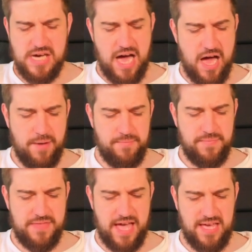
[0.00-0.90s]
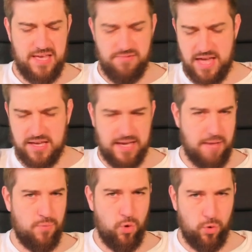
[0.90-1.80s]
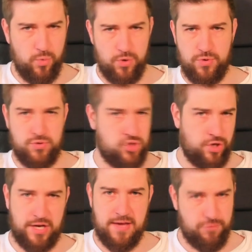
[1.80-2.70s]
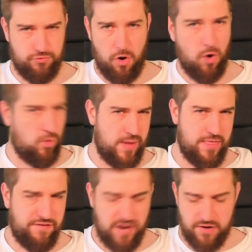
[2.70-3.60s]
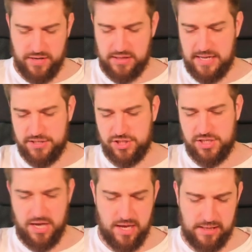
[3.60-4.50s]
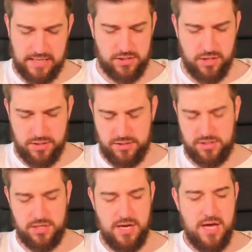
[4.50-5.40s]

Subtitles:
They can get mortal wounds on a given roll when they're firing las guns.